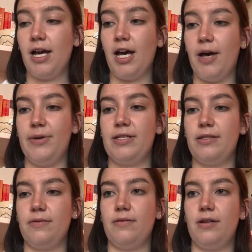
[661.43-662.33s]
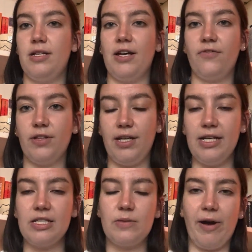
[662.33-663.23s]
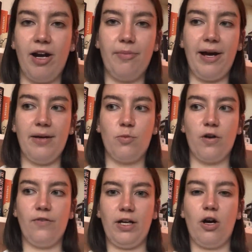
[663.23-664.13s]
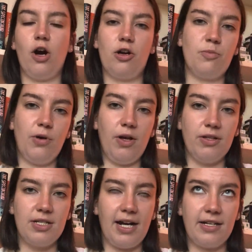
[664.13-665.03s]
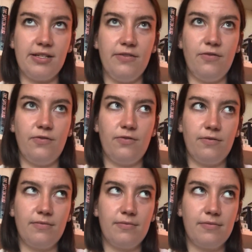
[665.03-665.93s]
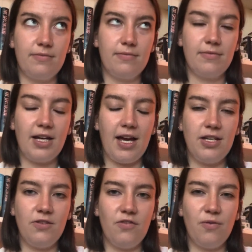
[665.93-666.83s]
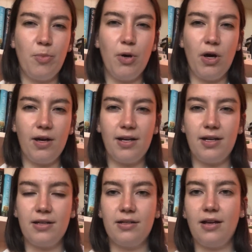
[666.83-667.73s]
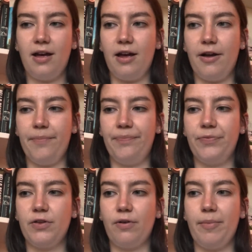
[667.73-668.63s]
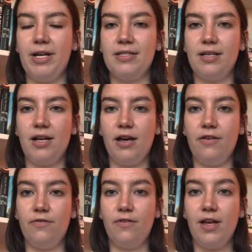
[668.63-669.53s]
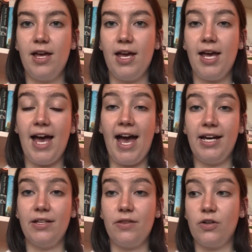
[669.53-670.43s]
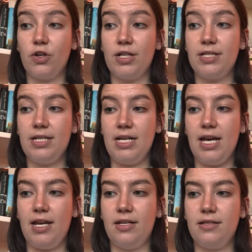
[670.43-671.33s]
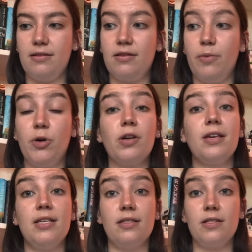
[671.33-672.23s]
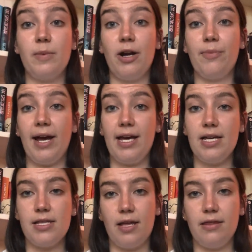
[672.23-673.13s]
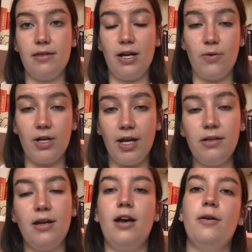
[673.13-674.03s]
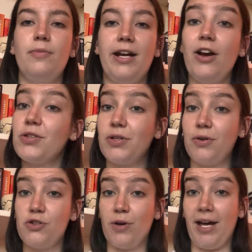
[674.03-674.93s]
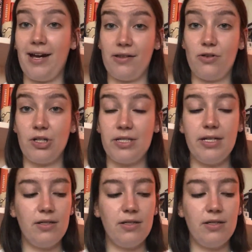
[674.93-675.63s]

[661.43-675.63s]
It's definitely inspired by more of like a hard-boiled detective kind of book, reminiscent of Agatha Christie, and the book is inspired by And Then There Were None, and I also enjoy Agatha Christie.